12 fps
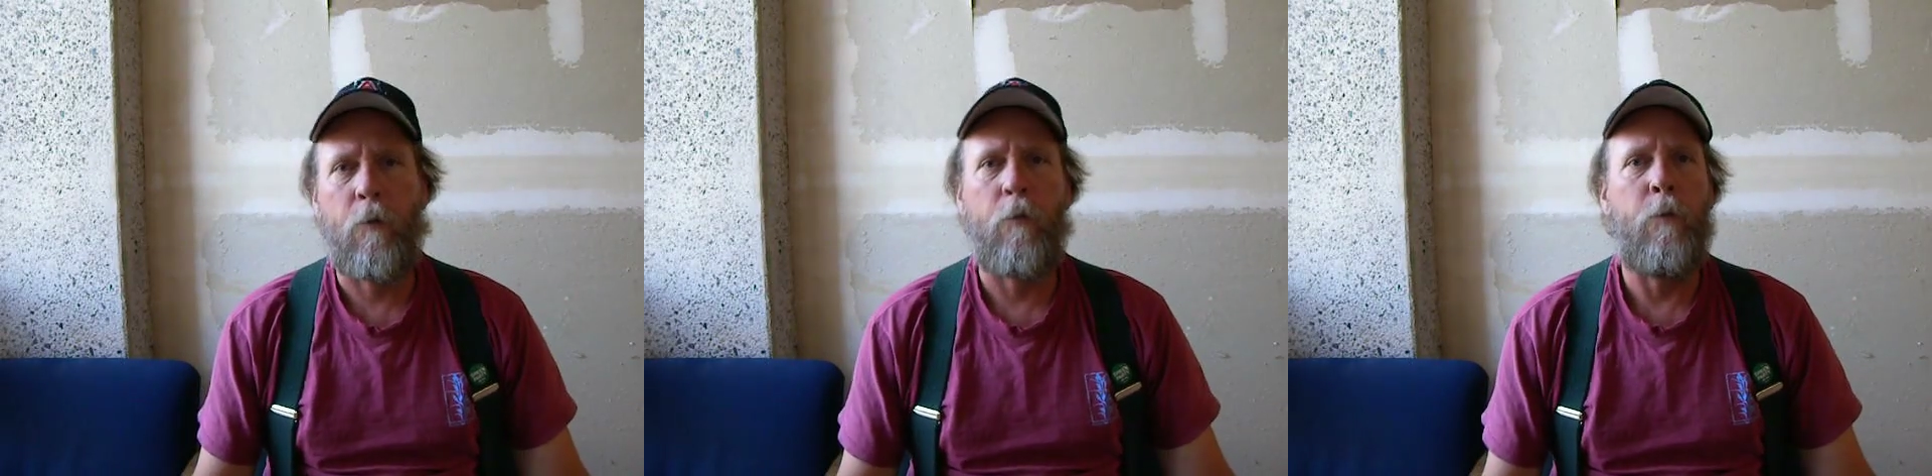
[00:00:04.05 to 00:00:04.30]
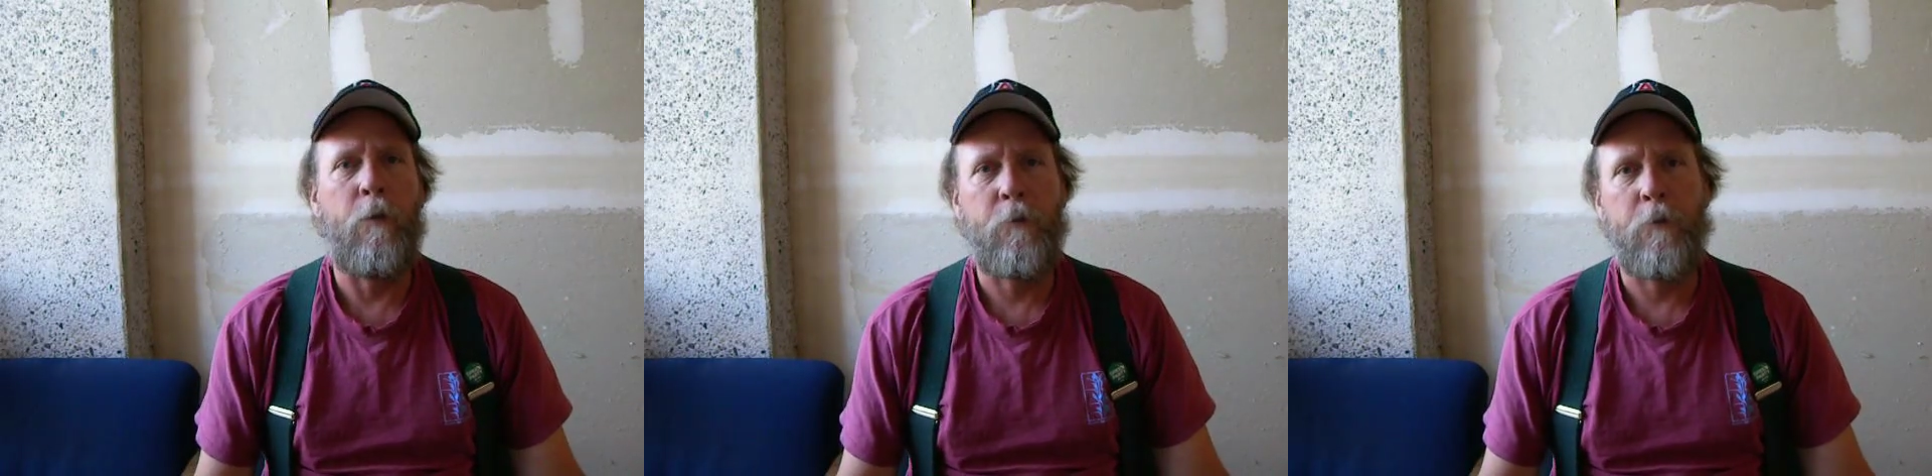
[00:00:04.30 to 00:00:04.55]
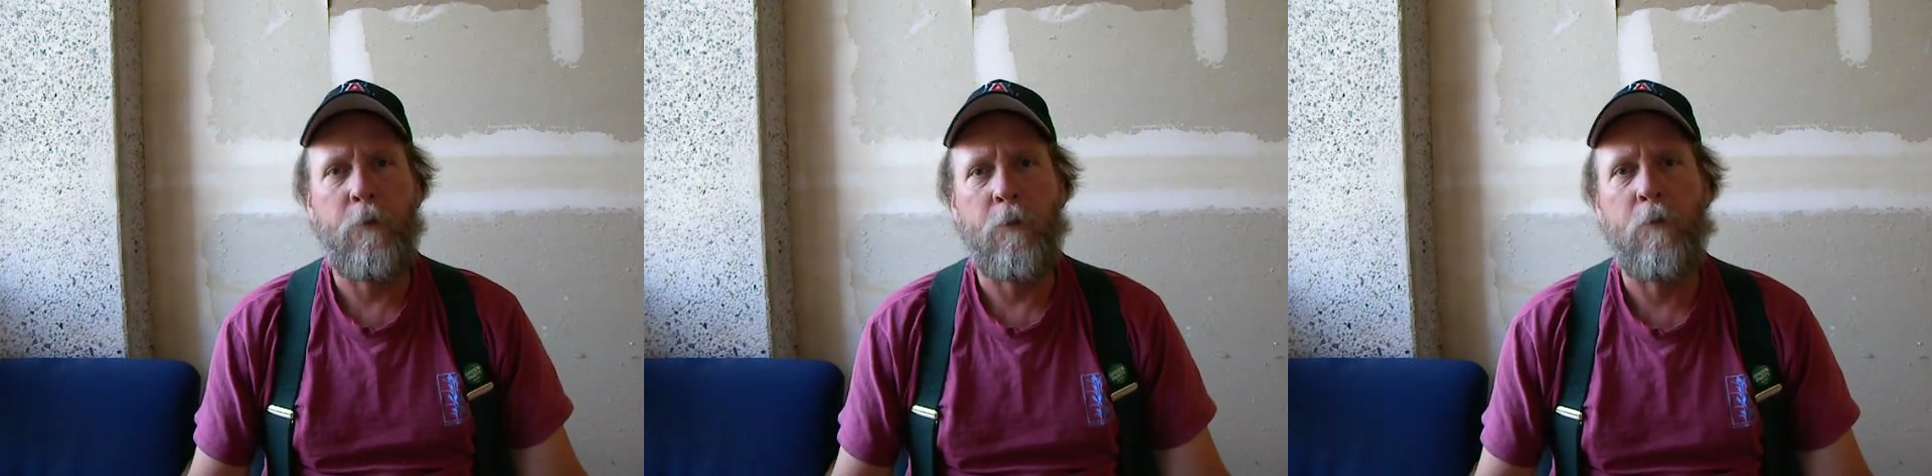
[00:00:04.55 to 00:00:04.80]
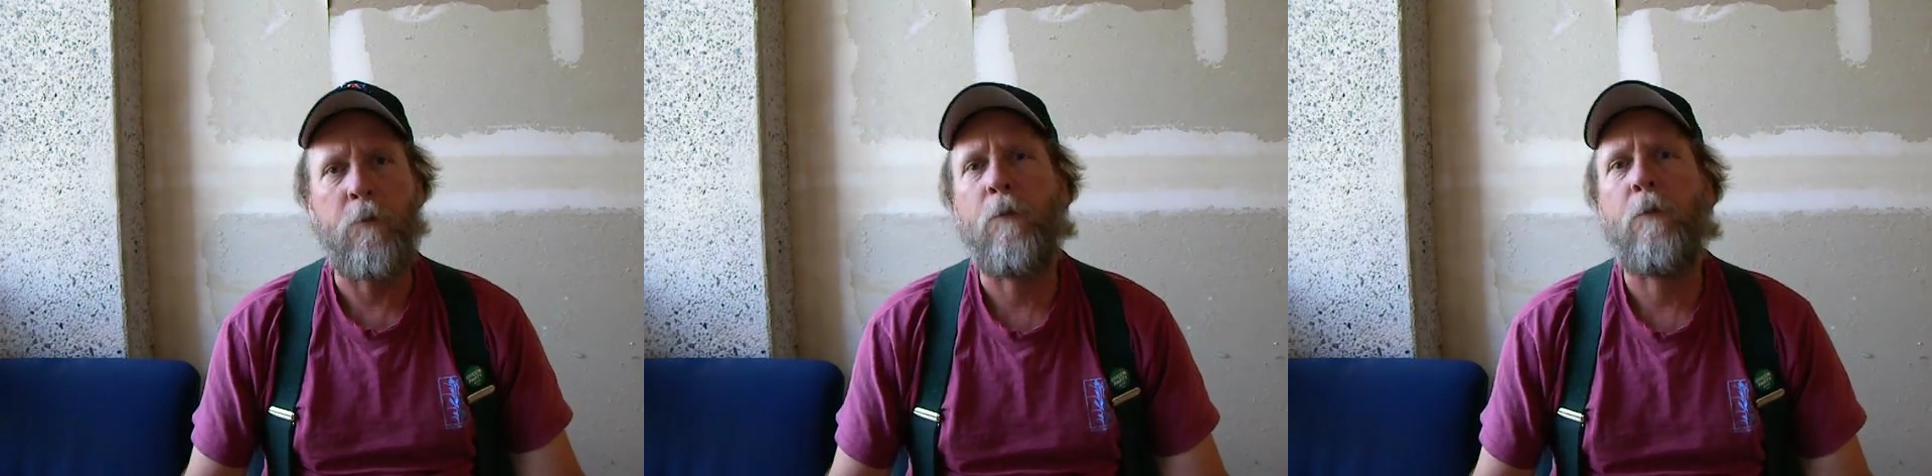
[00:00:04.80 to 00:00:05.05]
the question
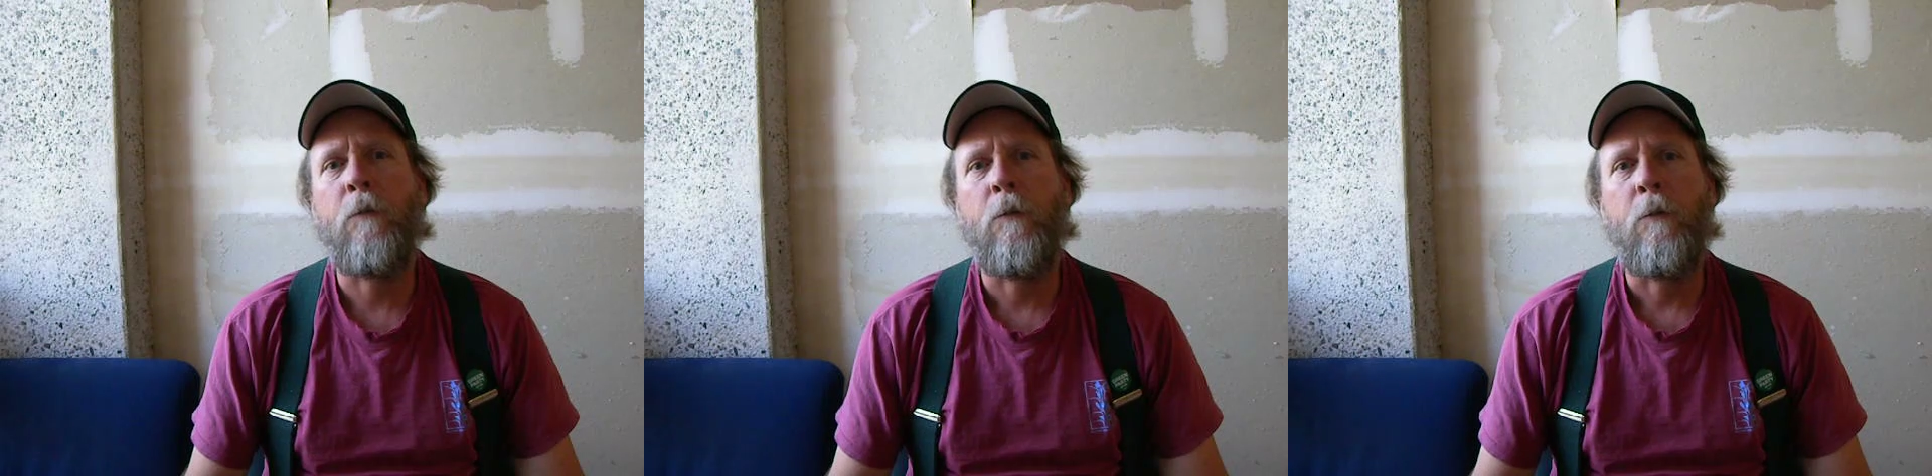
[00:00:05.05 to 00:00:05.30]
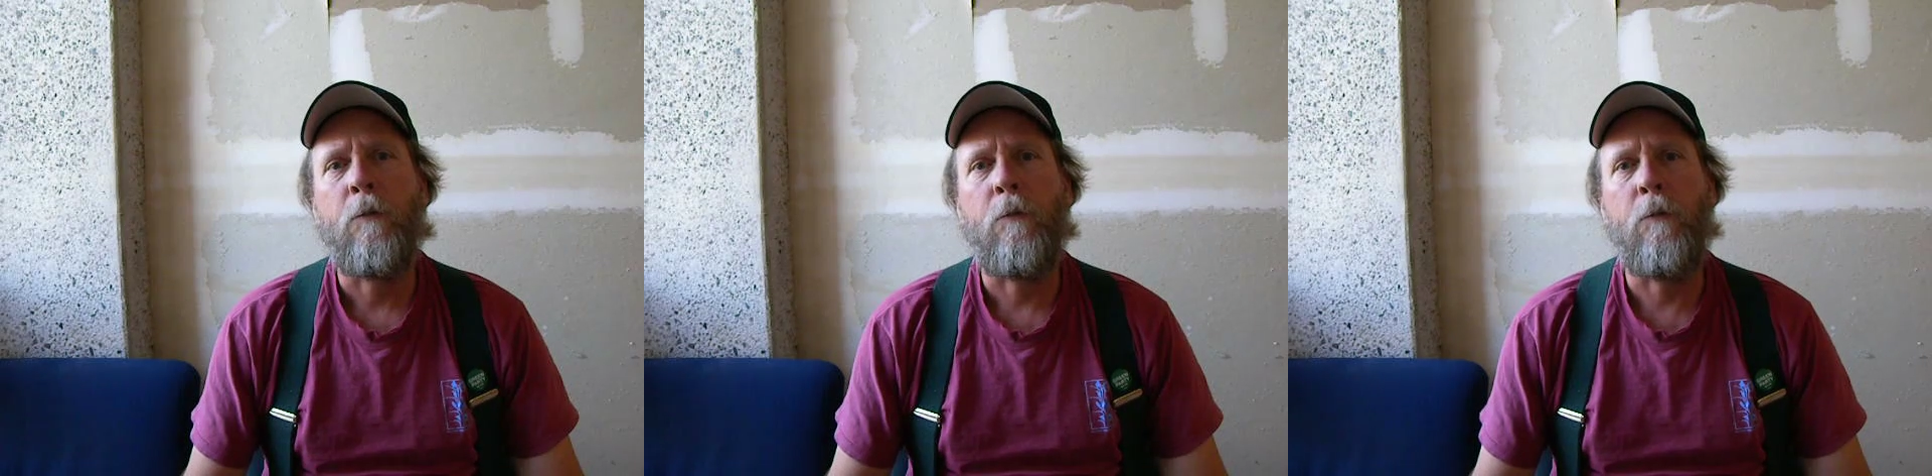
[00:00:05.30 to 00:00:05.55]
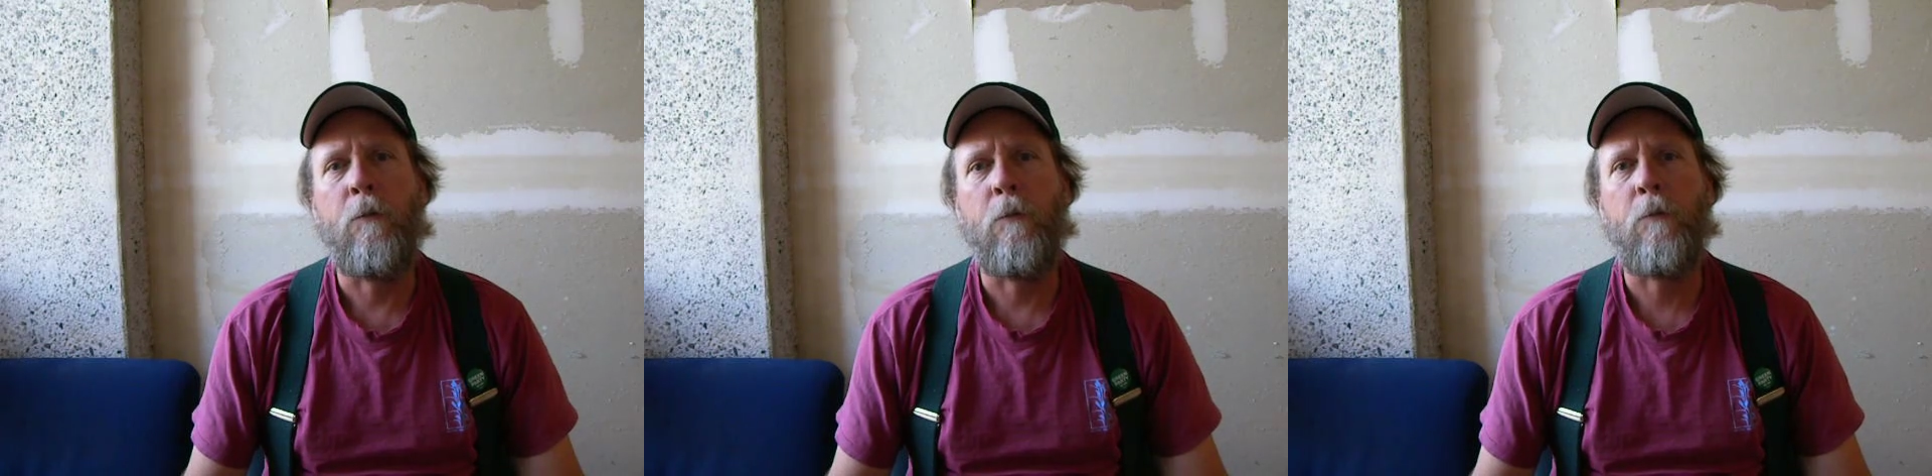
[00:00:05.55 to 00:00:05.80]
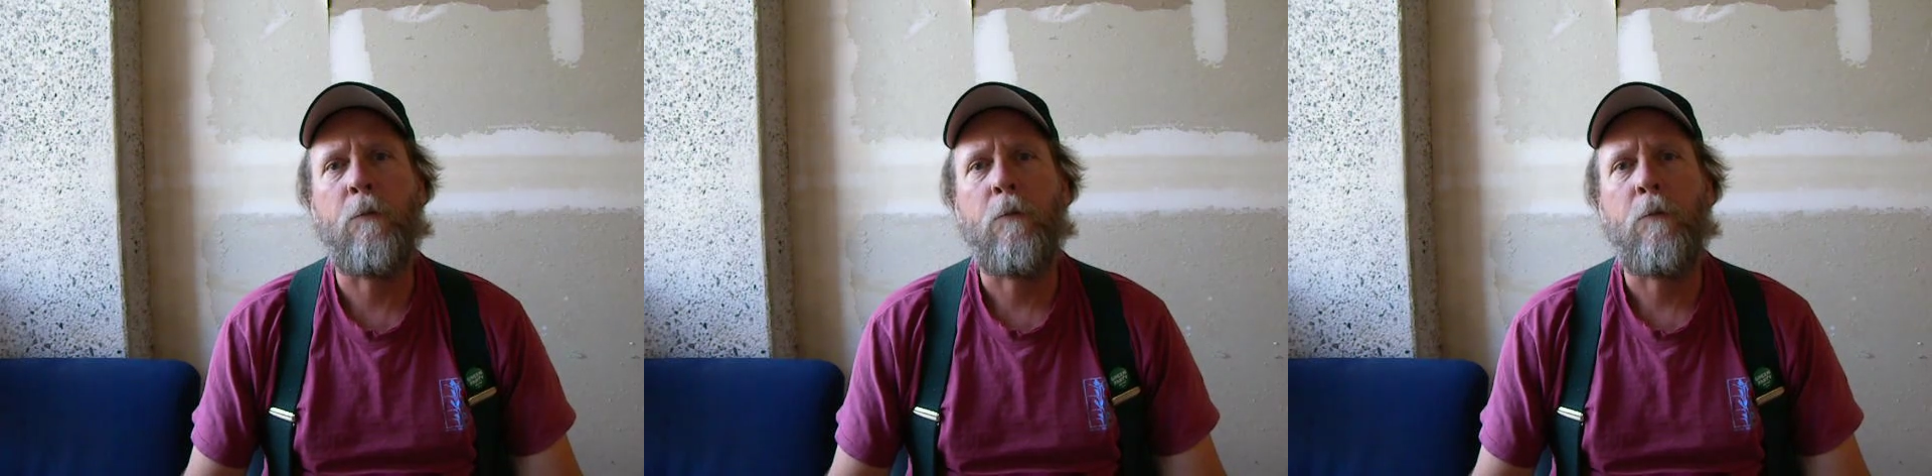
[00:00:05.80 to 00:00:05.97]
is